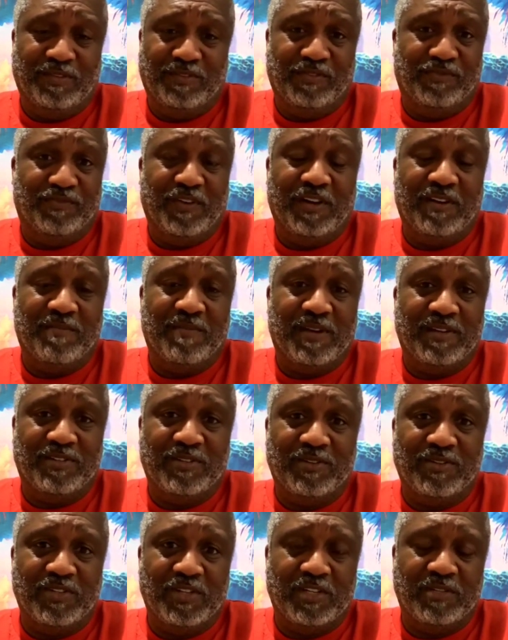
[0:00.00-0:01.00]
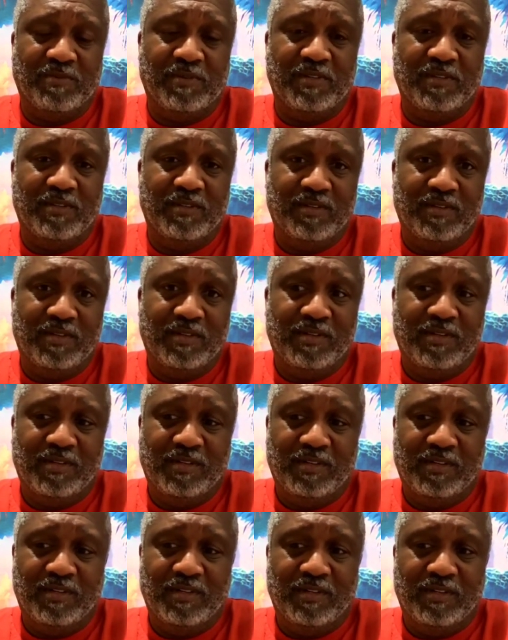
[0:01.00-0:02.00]
who gives a fuck about your judgment?
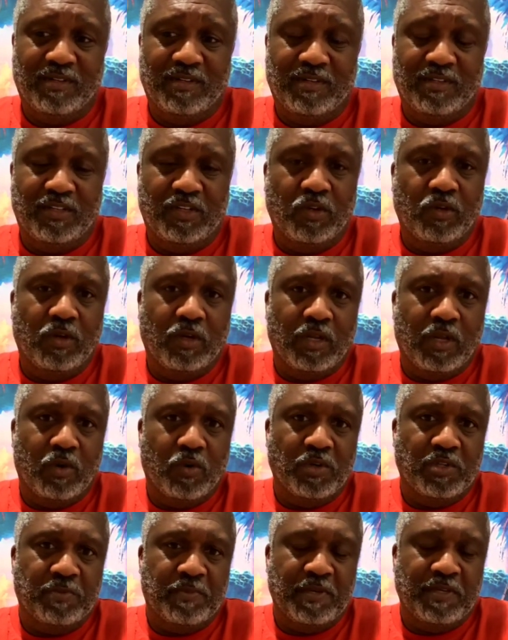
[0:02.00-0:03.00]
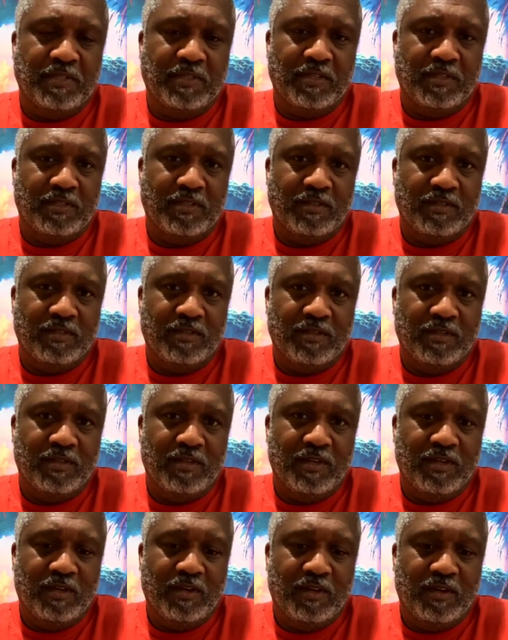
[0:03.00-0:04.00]
You're the lower species.
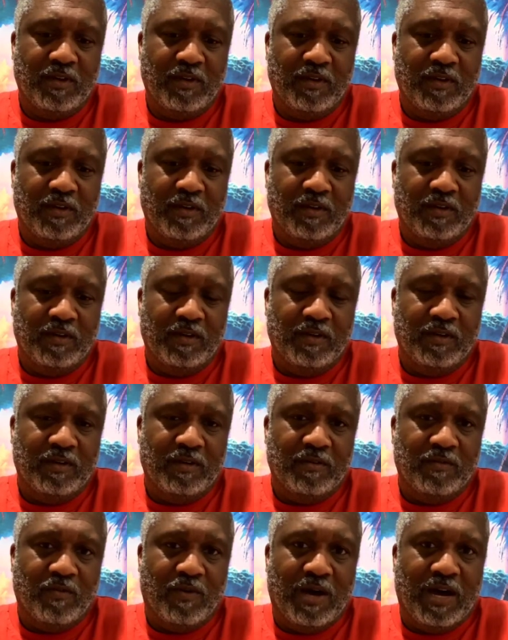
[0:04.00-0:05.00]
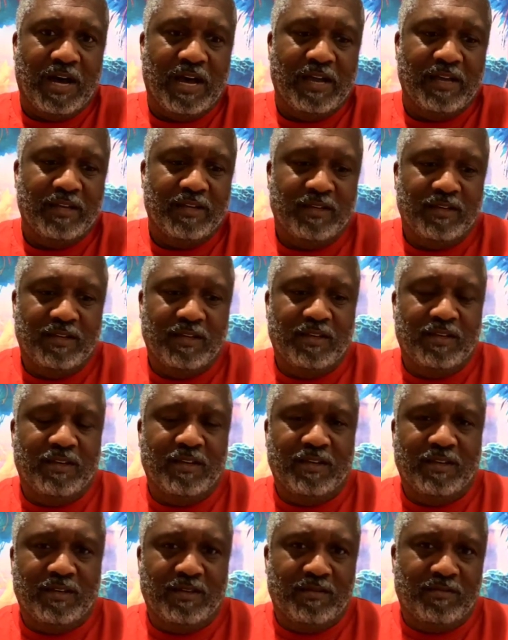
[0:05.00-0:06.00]
Why?
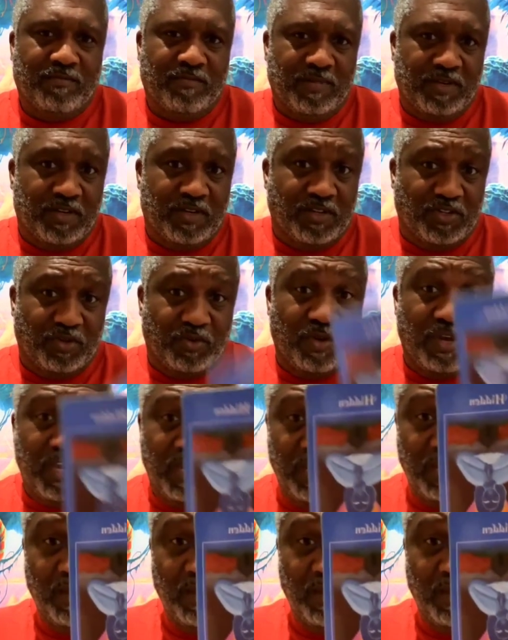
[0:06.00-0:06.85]
Because you